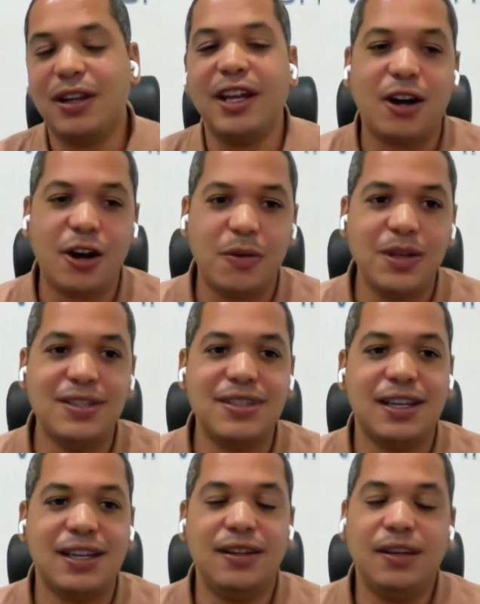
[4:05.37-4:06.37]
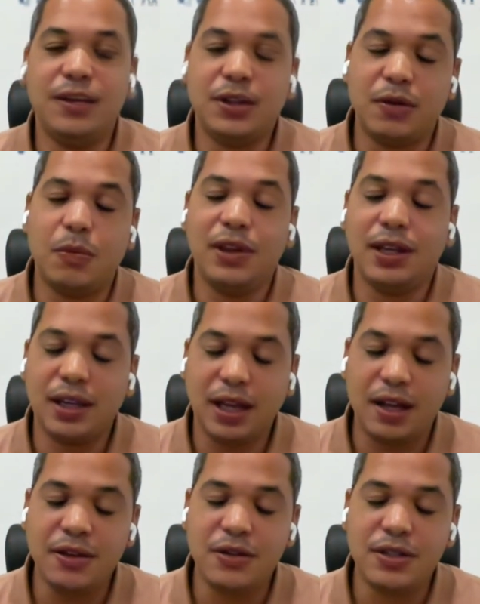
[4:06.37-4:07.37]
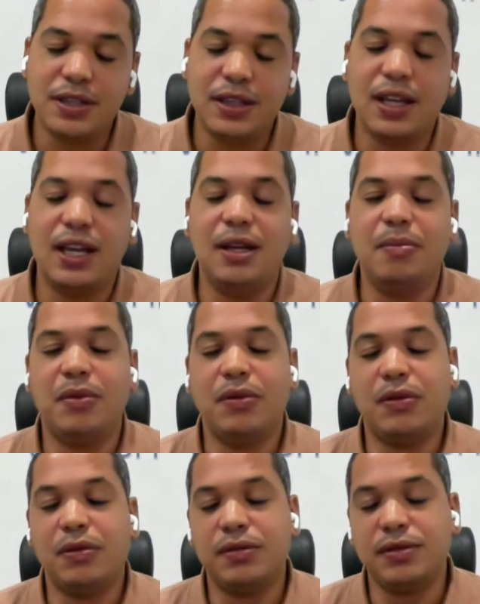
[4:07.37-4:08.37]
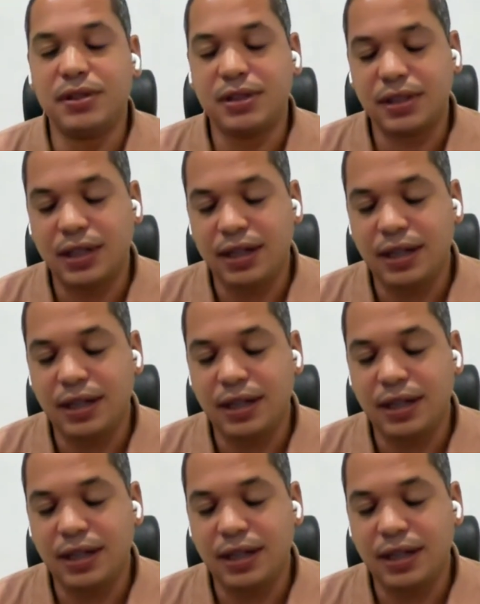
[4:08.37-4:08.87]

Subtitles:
Darwin said, sorry, with the undersea cables,